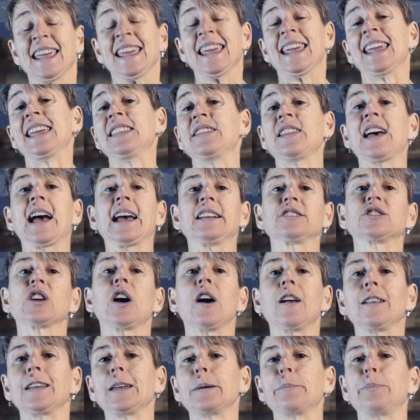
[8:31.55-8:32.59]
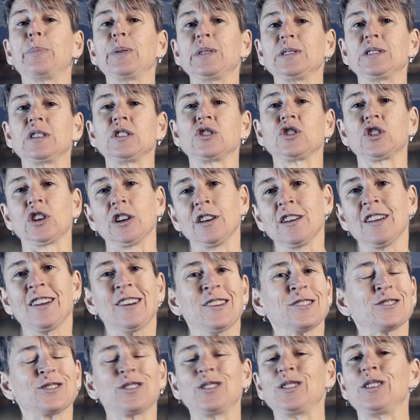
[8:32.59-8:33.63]
in that tall hip position
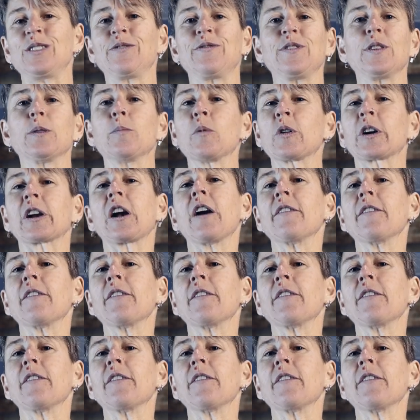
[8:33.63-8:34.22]
so that you feel more